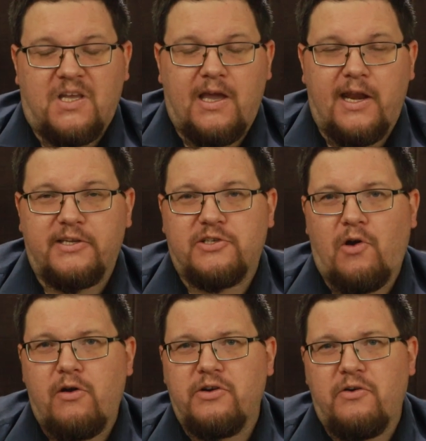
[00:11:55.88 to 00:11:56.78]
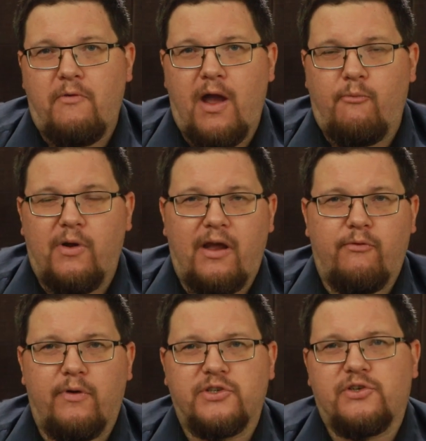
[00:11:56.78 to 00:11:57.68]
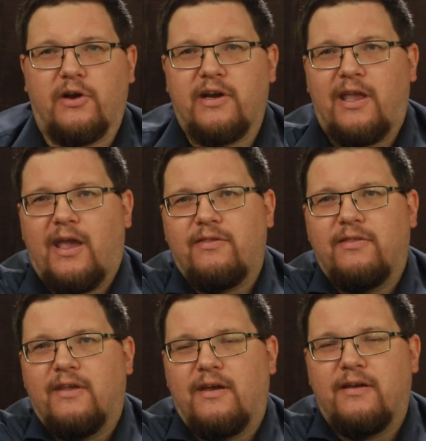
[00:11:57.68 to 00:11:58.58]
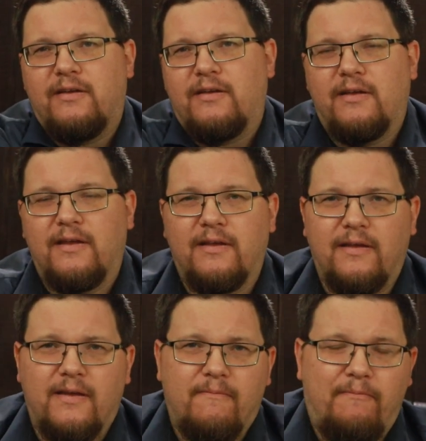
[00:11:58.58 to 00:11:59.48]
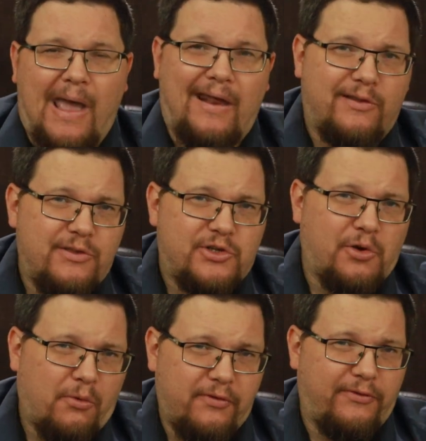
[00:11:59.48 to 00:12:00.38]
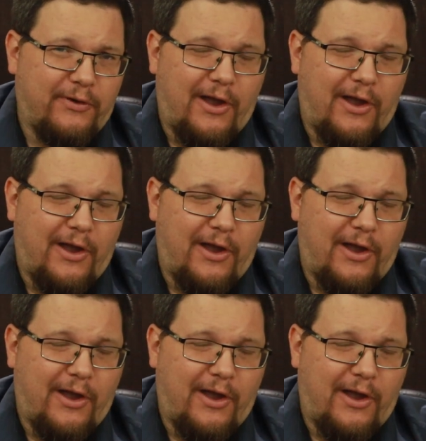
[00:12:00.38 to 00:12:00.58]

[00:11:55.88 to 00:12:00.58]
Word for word: Kind of started around when everyone started getting the pat on the shoulder for